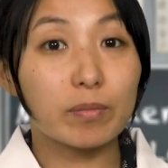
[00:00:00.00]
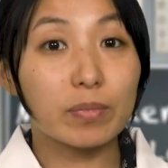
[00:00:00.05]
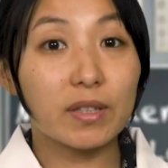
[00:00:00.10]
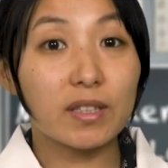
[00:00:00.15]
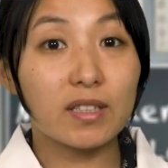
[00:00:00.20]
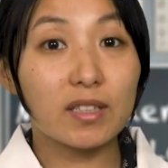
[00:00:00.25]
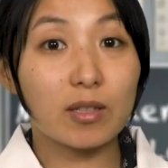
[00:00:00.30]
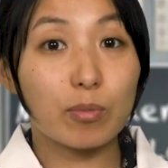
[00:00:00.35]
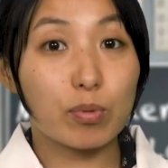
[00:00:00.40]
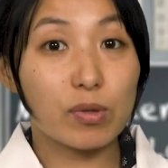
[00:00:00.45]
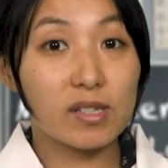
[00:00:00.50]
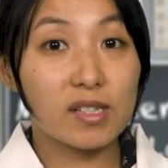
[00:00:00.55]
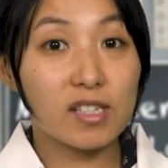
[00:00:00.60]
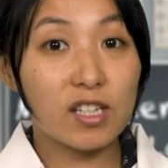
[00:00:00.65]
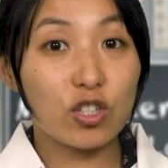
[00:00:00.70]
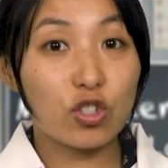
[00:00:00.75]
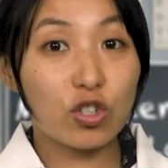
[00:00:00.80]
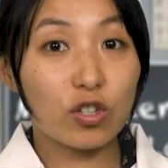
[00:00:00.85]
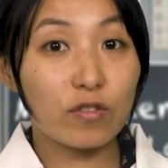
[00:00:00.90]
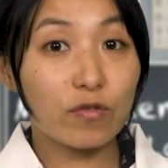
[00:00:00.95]
completed the
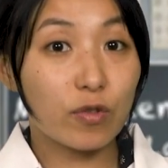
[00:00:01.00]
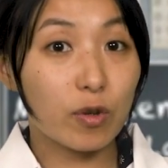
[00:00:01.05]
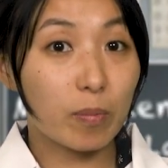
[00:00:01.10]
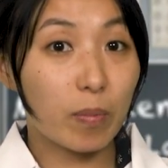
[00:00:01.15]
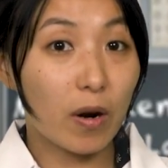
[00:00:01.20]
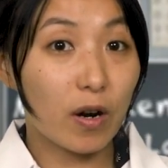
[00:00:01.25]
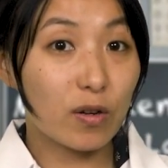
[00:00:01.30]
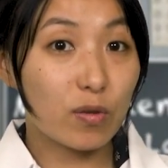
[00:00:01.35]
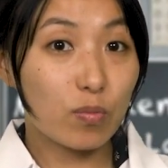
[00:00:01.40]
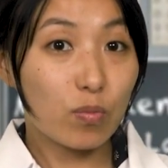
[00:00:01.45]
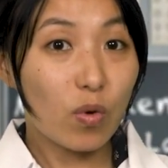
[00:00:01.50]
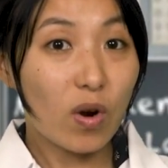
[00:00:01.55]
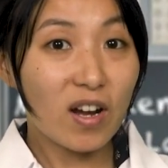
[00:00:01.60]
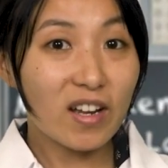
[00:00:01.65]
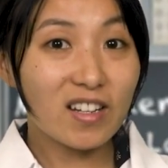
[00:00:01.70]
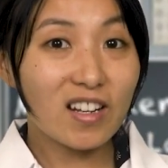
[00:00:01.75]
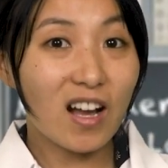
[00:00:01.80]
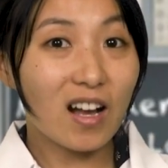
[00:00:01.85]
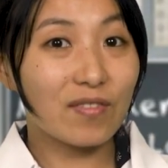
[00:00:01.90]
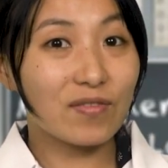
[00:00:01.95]
procedure for part
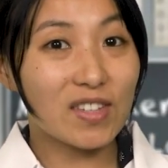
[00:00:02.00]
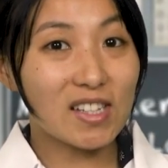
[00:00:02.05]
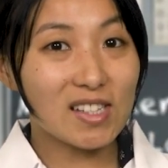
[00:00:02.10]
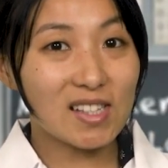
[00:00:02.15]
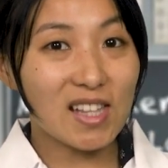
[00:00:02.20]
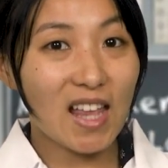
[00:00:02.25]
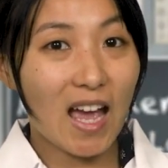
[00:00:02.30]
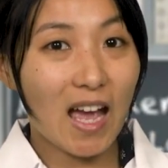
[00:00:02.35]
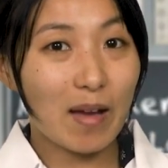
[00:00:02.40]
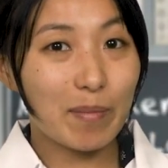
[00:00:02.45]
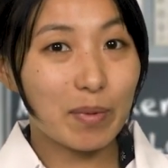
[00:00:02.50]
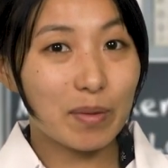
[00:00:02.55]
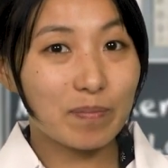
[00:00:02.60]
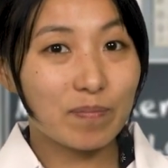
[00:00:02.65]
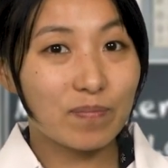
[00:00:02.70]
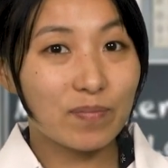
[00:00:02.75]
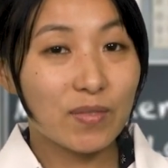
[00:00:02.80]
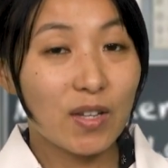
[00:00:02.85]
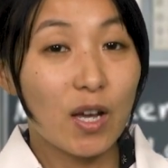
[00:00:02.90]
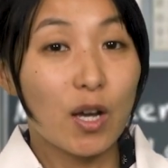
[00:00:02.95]
one of this lab.
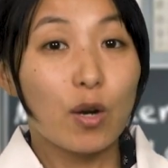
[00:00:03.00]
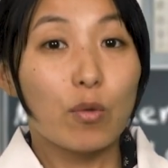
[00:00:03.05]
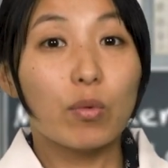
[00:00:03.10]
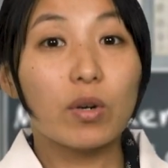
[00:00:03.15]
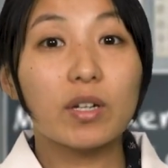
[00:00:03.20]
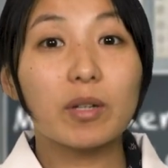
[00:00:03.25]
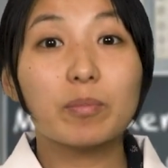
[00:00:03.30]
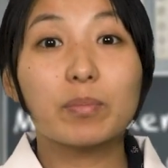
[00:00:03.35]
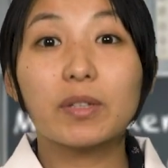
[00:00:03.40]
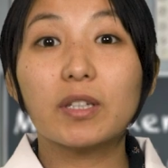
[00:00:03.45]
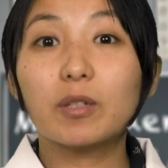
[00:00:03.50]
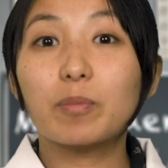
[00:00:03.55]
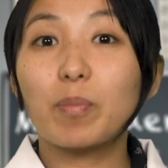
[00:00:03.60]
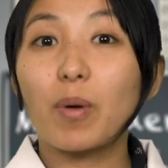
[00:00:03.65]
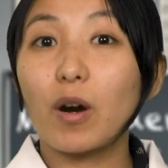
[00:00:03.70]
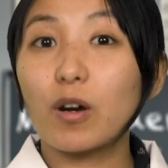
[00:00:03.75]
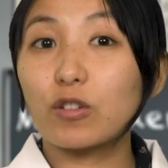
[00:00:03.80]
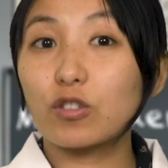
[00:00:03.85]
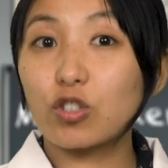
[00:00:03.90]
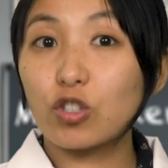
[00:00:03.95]
We'll complete
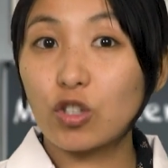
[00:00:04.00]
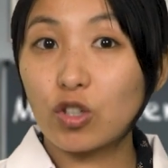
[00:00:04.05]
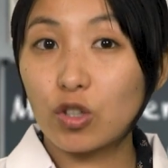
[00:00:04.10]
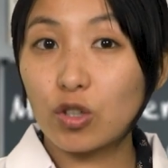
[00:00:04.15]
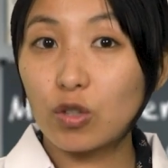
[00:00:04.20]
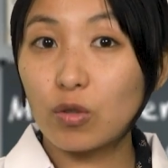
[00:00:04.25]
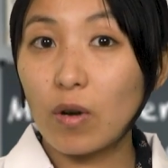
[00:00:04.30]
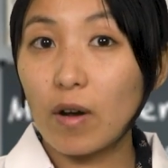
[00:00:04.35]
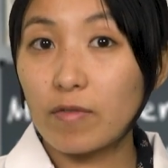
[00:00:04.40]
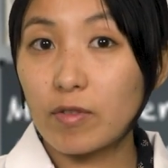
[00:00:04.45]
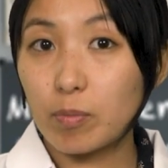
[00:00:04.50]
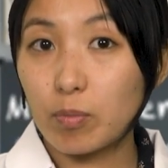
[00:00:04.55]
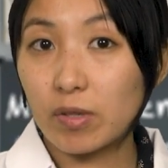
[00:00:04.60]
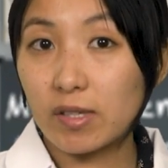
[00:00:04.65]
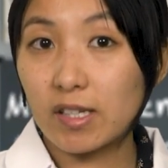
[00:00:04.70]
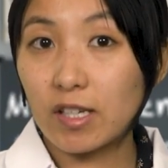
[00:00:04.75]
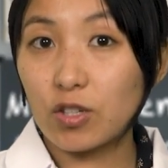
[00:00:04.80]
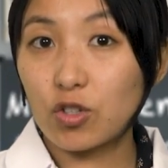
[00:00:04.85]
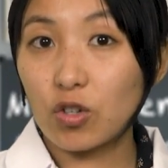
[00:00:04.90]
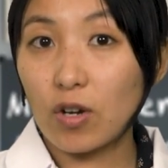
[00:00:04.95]
part two of the
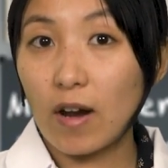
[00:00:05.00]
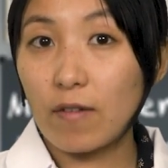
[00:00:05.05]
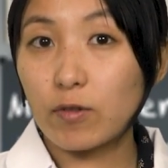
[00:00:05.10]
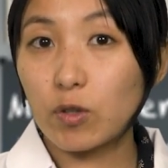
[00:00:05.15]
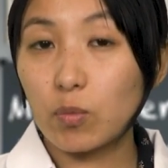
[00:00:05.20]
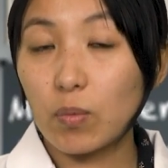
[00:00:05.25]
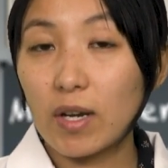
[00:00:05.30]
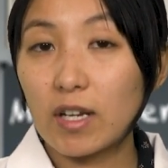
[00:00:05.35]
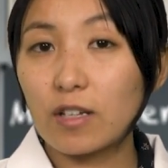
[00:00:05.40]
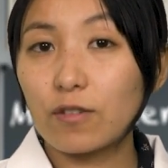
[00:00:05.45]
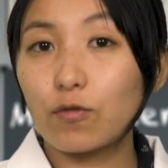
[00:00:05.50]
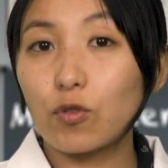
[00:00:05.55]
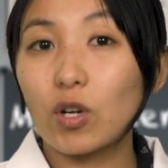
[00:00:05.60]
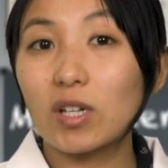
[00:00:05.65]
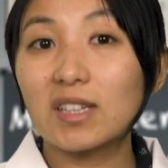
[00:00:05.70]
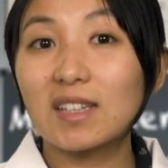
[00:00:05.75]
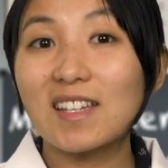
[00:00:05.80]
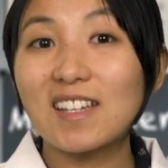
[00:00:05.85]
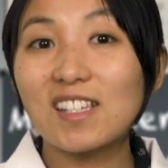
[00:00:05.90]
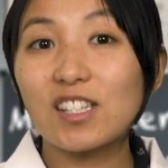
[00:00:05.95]
procedure after waiting for
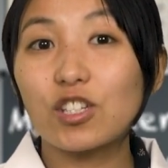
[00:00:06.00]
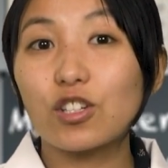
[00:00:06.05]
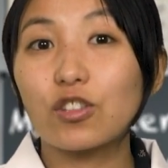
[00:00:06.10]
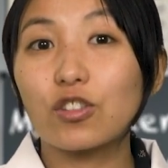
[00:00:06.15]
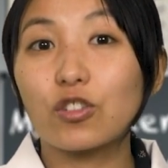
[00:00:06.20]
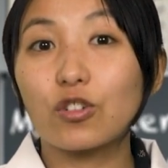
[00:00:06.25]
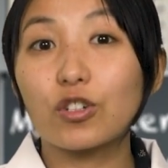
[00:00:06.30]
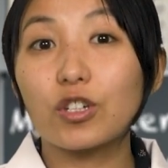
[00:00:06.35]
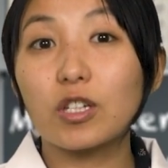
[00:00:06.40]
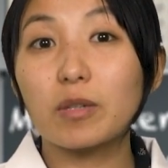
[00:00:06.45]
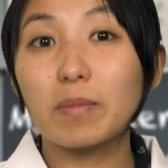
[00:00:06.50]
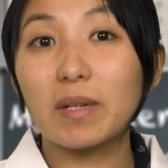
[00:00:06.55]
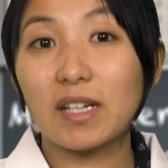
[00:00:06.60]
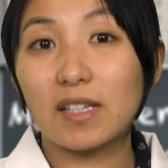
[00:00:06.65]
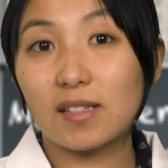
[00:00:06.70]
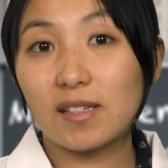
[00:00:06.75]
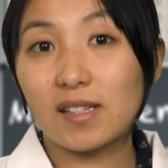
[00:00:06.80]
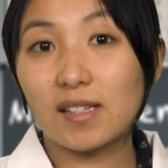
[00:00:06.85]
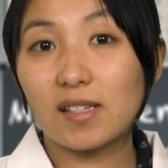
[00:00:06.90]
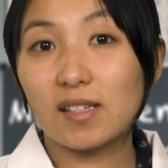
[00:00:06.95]
at least 30
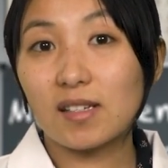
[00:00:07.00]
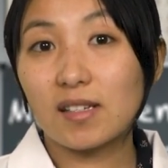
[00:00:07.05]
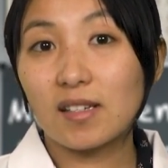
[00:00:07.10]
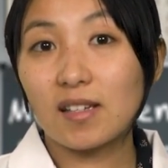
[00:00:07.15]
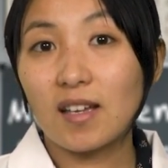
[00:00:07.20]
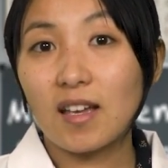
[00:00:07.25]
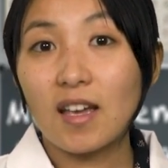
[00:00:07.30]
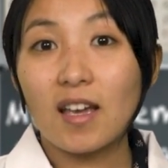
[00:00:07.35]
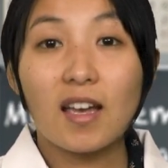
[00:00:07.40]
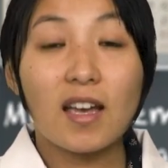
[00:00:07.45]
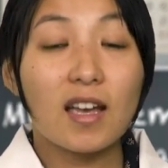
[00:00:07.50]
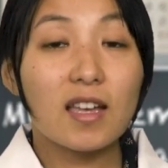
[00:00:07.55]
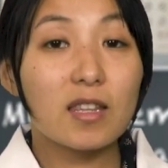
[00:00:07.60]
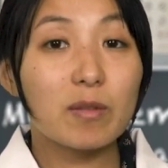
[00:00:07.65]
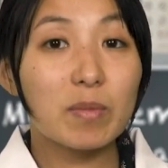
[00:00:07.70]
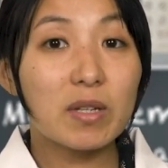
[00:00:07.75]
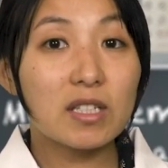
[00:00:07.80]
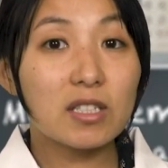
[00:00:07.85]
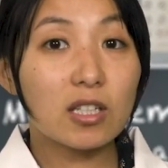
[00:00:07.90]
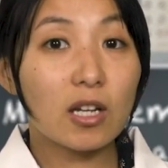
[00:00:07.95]
minutes. In
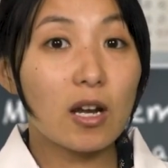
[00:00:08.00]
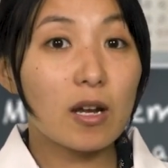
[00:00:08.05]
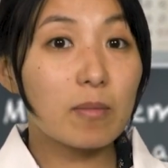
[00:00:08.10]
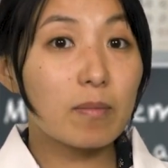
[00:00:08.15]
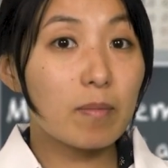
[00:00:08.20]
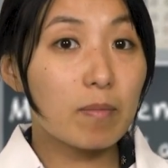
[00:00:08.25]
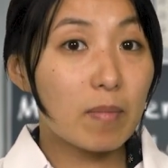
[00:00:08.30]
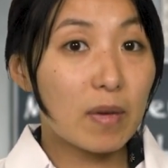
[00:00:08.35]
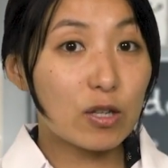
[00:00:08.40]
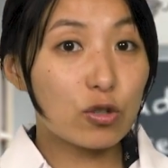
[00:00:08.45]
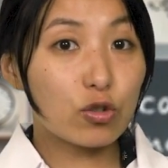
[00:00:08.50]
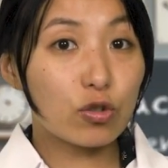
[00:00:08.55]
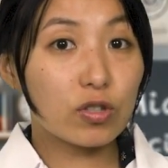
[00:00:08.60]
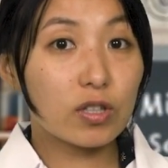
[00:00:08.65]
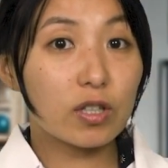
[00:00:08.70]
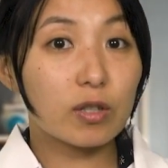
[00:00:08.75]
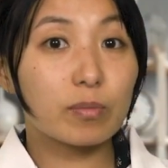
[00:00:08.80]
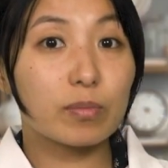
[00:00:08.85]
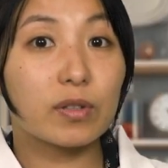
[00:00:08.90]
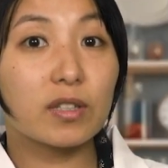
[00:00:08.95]
the meantime, make sure
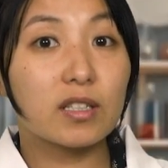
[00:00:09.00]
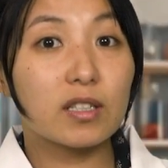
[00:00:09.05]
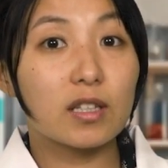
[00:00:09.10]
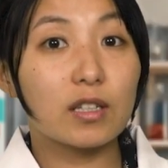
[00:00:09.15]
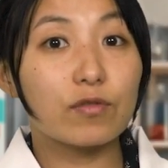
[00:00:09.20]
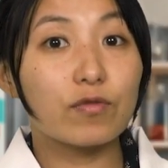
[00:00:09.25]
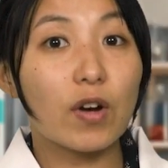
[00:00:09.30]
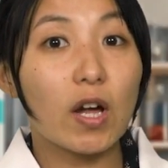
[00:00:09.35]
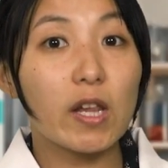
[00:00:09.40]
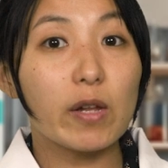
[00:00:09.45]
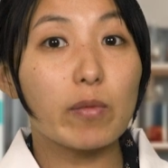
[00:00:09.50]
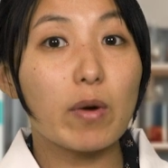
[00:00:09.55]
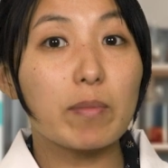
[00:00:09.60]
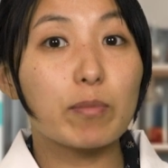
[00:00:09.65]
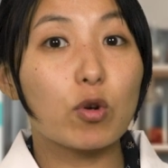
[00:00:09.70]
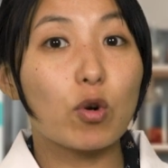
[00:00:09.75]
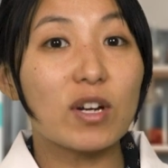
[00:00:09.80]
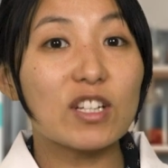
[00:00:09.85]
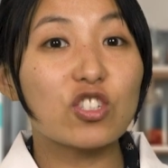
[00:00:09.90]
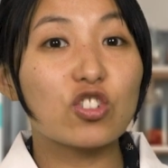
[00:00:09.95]
to complete the
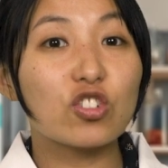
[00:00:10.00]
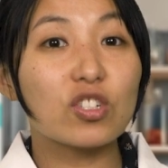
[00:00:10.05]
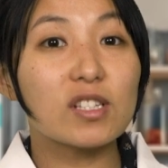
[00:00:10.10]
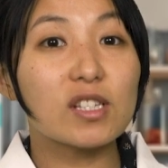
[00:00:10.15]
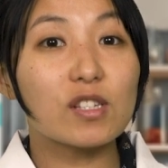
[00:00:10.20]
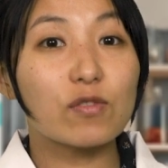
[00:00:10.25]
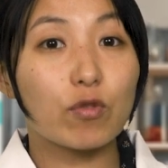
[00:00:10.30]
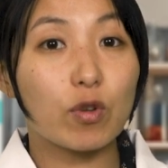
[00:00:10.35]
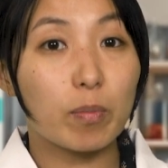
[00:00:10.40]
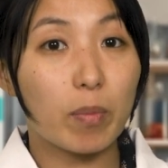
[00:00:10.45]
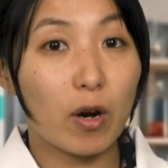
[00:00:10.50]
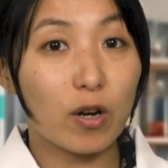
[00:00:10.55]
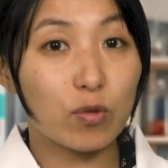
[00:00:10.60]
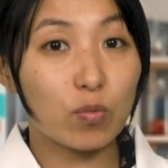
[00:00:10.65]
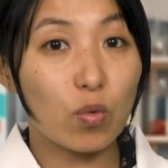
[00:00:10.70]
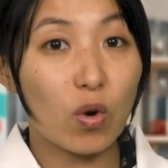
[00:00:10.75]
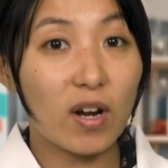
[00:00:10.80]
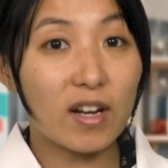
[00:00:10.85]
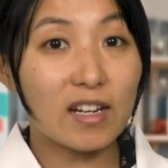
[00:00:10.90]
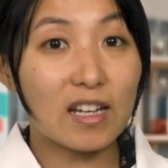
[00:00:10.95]
follow-up questions for
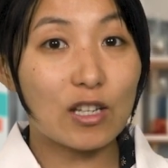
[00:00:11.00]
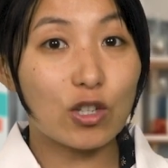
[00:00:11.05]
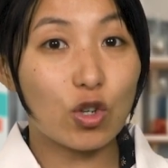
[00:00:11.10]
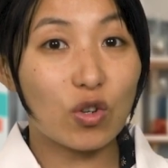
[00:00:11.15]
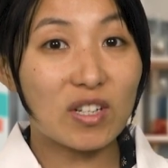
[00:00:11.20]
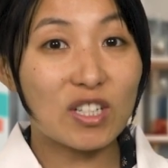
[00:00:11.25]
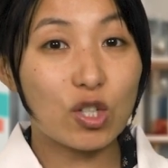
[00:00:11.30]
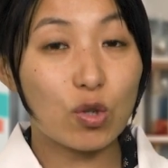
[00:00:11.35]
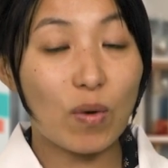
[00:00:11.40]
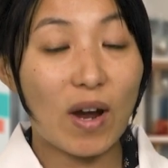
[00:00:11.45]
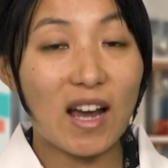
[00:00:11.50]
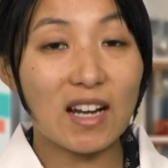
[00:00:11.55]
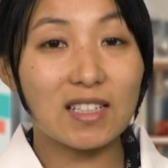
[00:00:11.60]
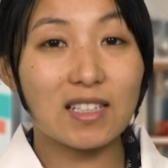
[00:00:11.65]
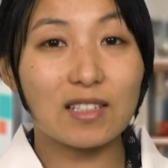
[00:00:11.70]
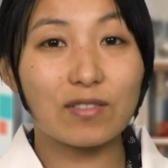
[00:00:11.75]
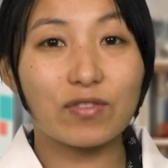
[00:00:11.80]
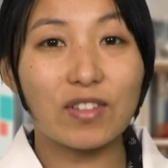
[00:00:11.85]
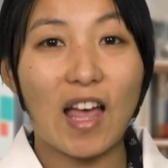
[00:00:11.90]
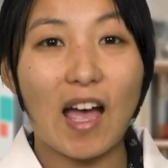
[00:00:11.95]
part one in your
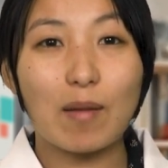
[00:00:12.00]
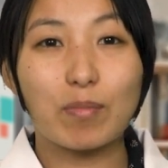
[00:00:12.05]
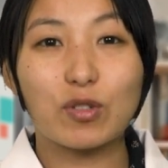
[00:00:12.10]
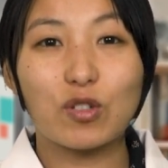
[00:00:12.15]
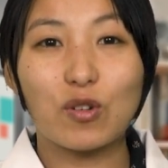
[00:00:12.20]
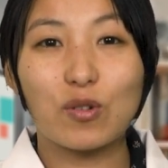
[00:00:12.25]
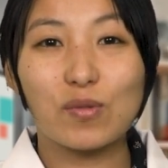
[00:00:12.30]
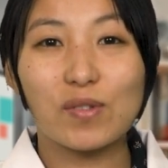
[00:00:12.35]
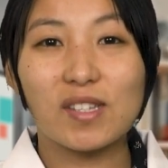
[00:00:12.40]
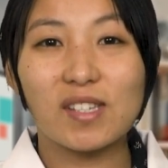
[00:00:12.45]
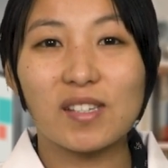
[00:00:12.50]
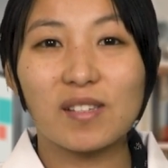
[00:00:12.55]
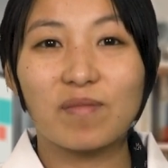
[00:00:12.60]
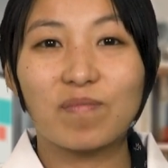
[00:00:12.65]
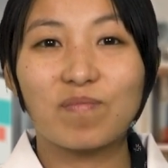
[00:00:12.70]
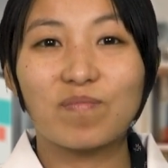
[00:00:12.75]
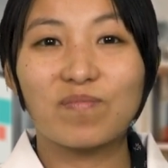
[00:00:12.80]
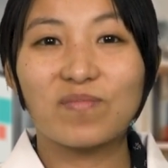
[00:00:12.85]
interactive lab notes.